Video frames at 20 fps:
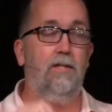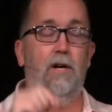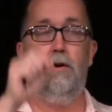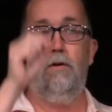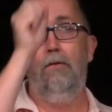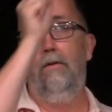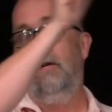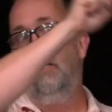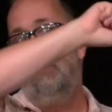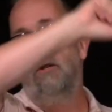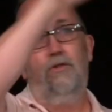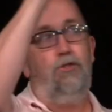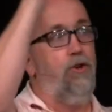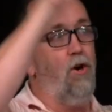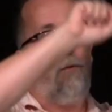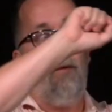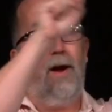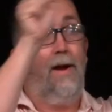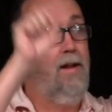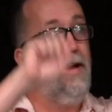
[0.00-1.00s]
I'll
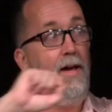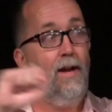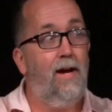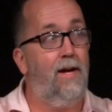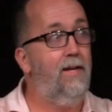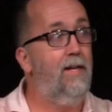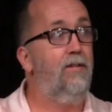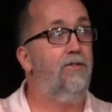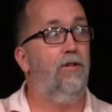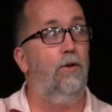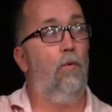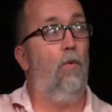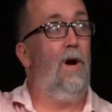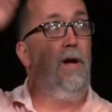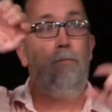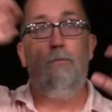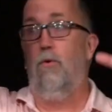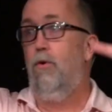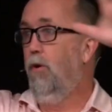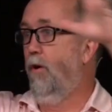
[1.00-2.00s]
start writing out ideas on the
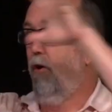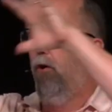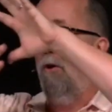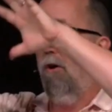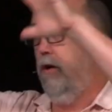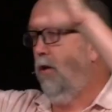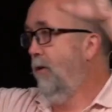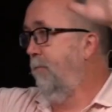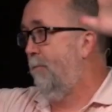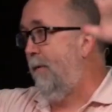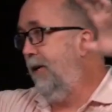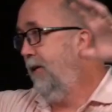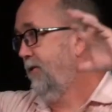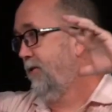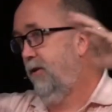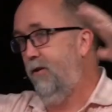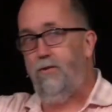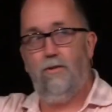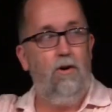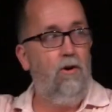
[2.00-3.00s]
whiteboard, and they're all a
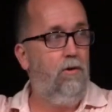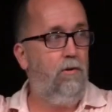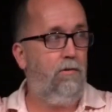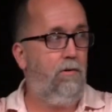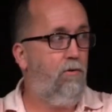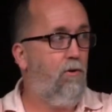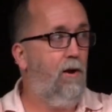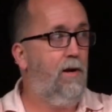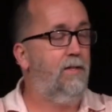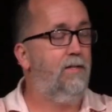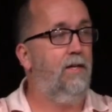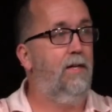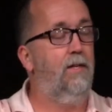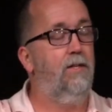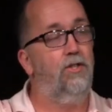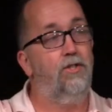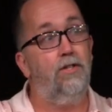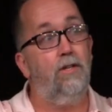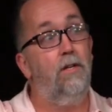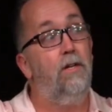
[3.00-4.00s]
mess, and it's all crazy, and
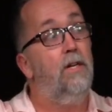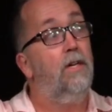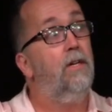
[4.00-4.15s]
just